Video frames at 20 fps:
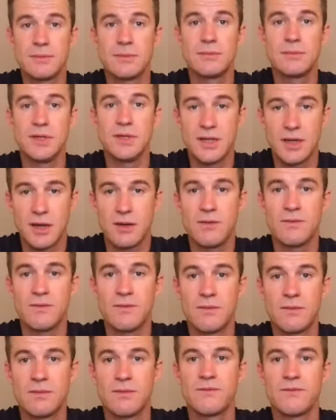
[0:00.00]
you know,
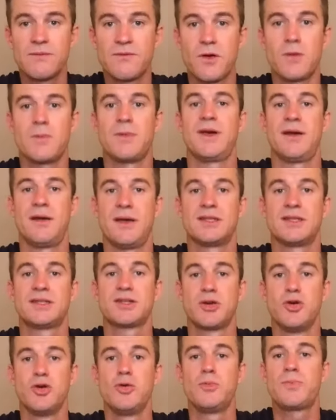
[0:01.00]
from a, a
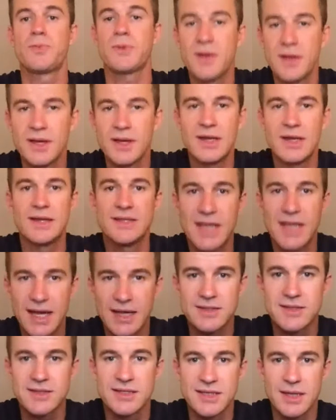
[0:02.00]
scoop down
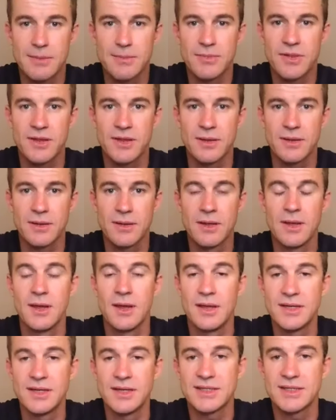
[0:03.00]
to something,
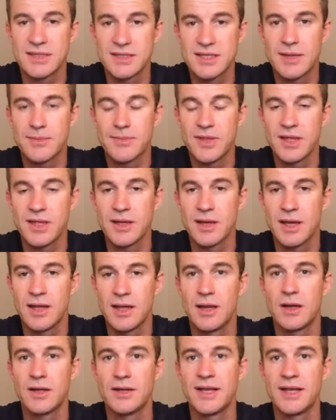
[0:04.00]
down yeah. to something a
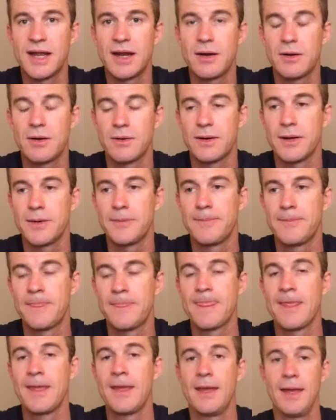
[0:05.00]
lot narrower.
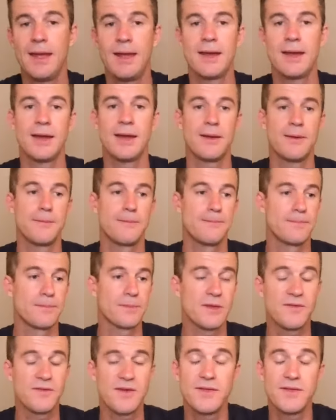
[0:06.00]
Um,
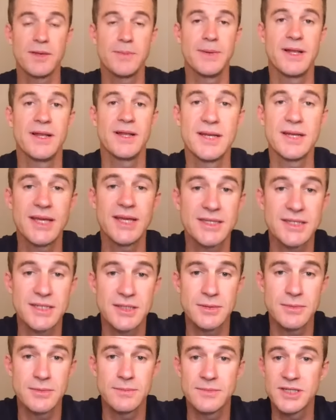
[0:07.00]
if you have the ability to get
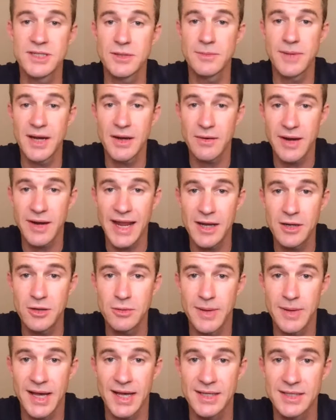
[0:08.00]
some some aero
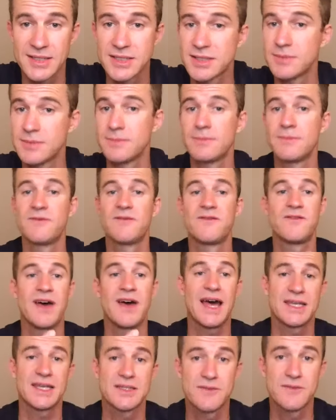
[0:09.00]
handlebars, some
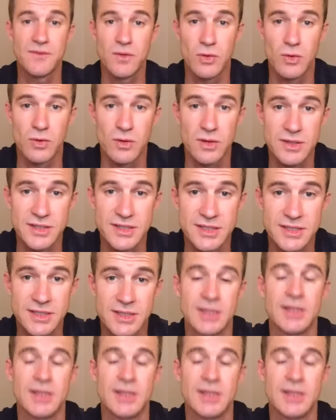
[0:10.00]
fast forks,